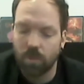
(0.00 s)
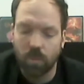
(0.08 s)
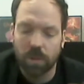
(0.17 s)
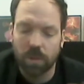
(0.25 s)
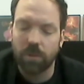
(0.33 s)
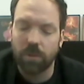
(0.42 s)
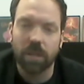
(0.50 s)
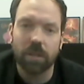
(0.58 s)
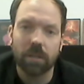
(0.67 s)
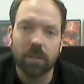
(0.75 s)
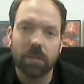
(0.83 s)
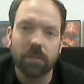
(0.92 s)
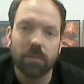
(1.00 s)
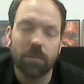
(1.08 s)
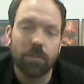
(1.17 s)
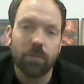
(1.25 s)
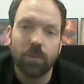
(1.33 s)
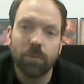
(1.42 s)
wandering
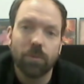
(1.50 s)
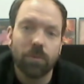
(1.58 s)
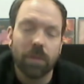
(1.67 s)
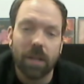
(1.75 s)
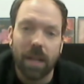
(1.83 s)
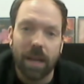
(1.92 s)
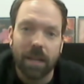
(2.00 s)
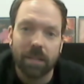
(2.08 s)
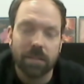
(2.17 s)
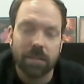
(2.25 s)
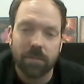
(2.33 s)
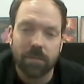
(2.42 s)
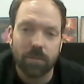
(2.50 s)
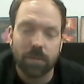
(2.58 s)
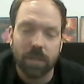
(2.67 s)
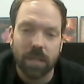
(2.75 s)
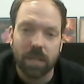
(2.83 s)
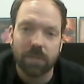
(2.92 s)
through the lands, through
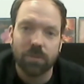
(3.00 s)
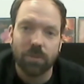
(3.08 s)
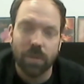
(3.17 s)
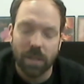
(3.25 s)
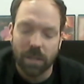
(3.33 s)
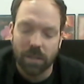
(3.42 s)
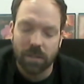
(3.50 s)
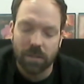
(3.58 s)
the country,